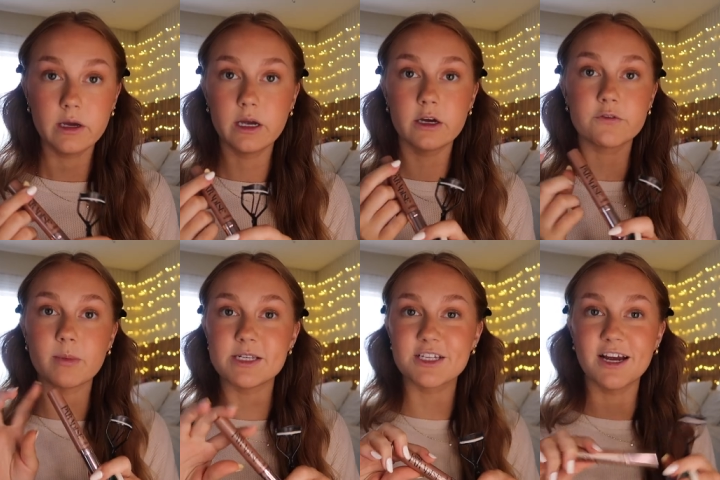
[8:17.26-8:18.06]
And for
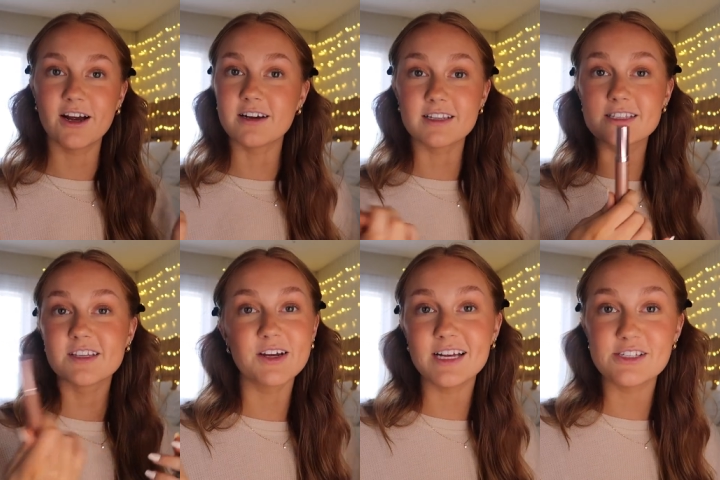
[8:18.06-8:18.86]
mascara, this
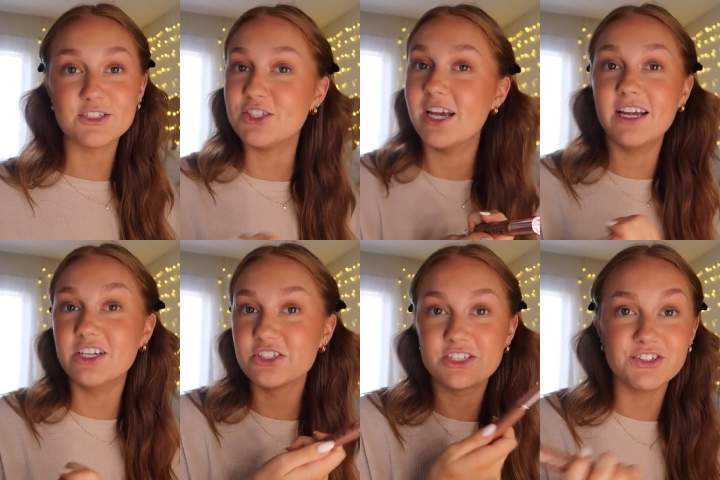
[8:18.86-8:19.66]
literally hasn't
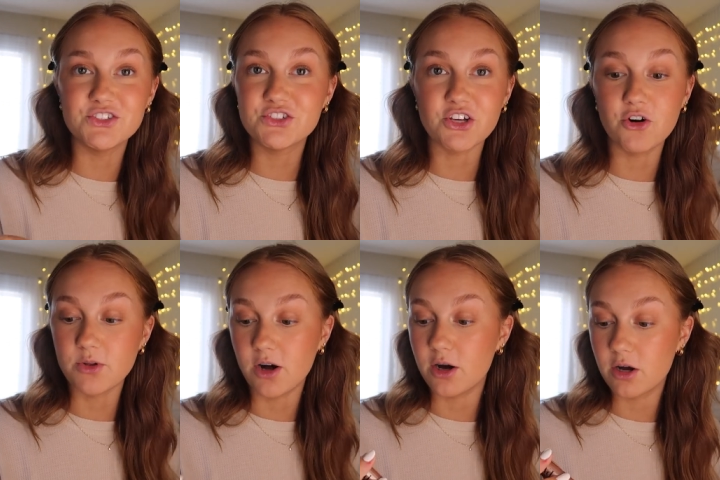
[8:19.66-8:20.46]
changed in so
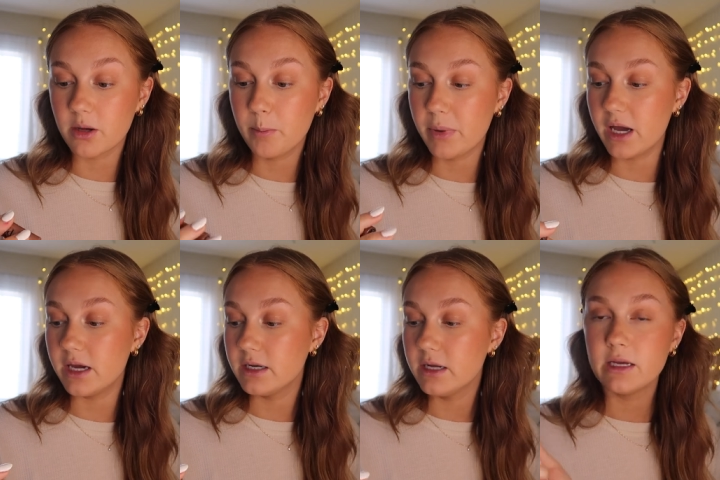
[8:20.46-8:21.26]
long,
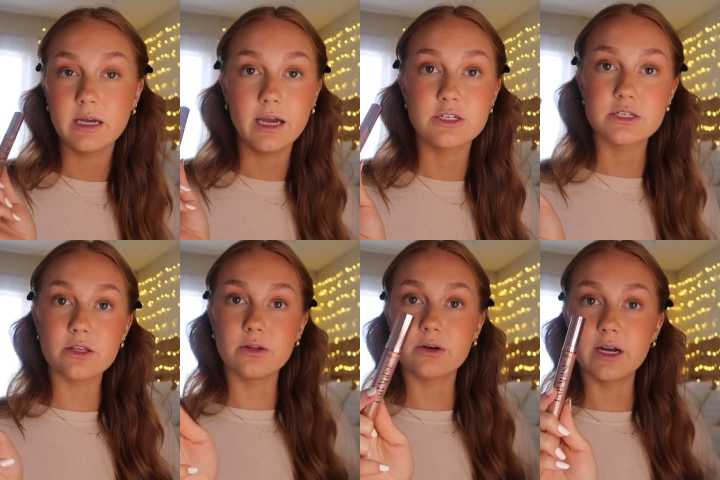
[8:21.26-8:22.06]
but it's just
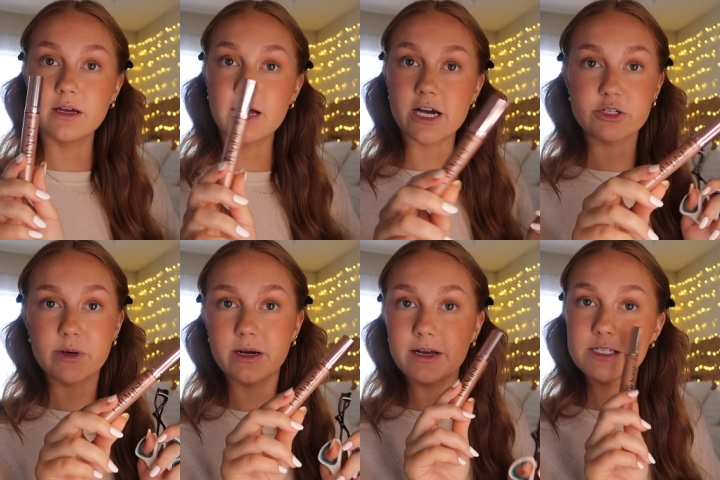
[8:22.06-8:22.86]
the L'Oreal Lash
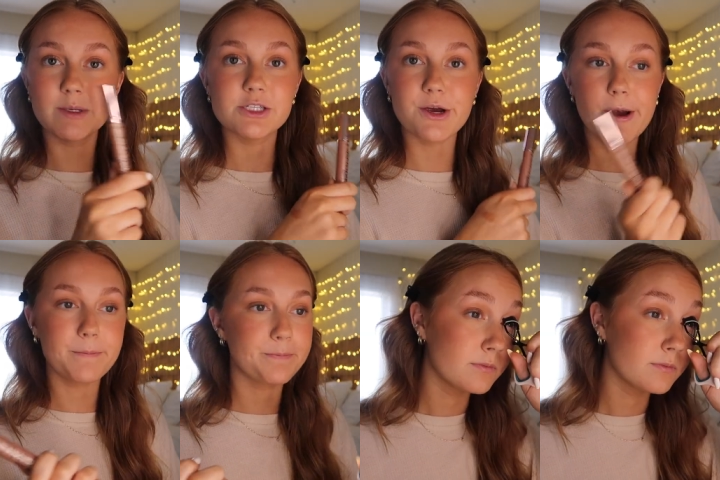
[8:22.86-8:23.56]
Paradise mascara.